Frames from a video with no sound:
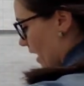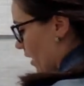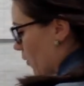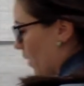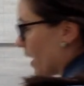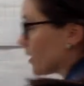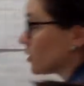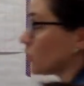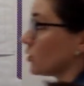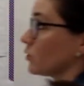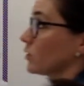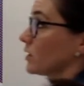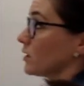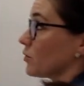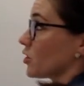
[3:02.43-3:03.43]
I want to
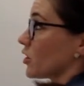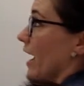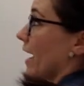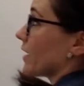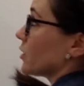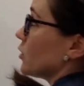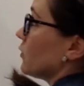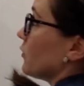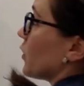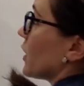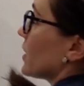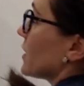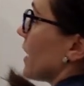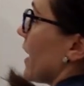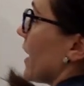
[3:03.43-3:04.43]
subtract
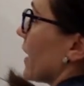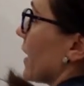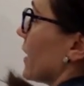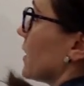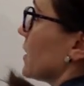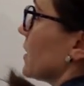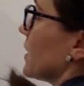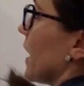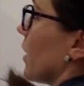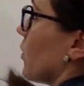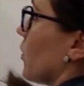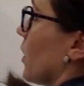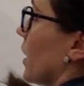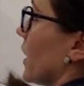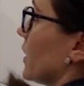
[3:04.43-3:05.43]
2/4, I can take
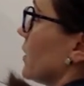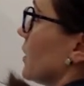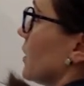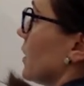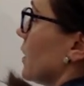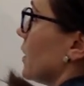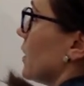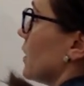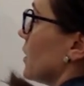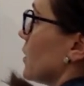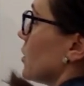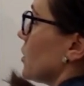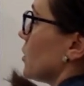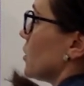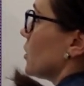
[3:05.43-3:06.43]
1,
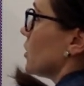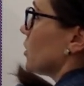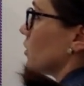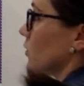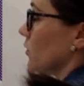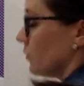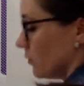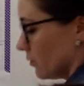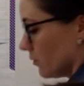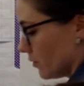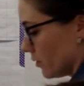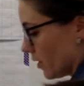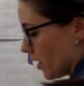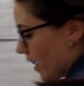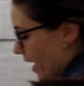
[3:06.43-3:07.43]
2,
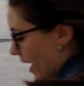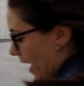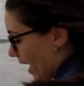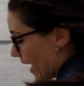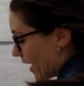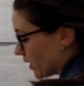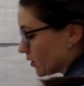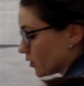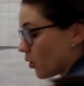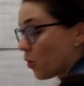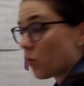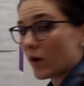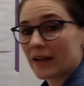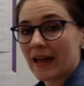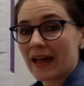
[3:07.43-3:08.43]
and
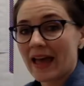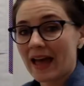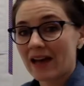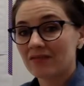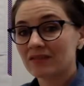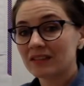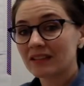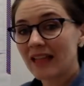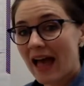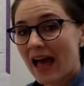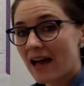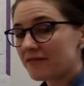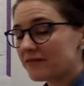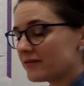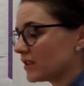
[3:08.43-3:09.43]
what I have
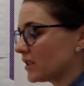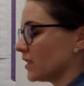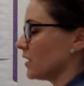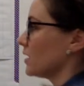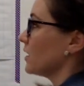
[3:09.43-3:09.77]
left